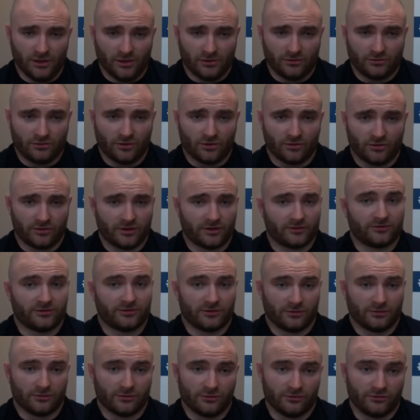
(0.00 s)
John
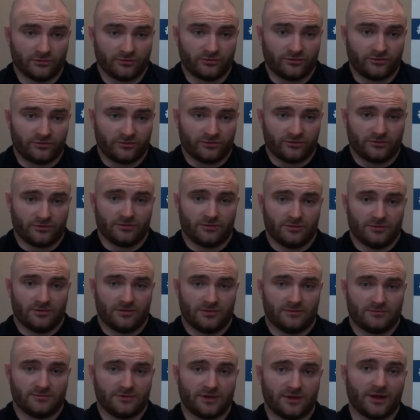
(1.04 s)
Dalziel, who's
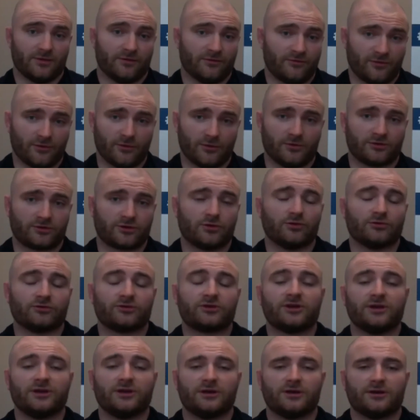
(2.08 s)
now the forwards coach
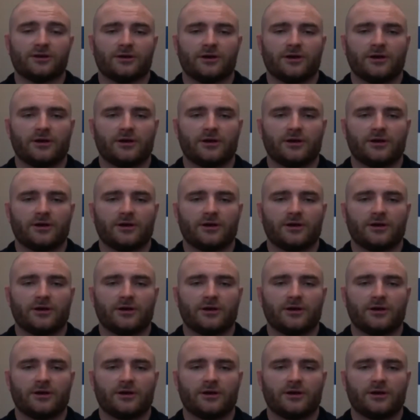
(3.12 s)
here,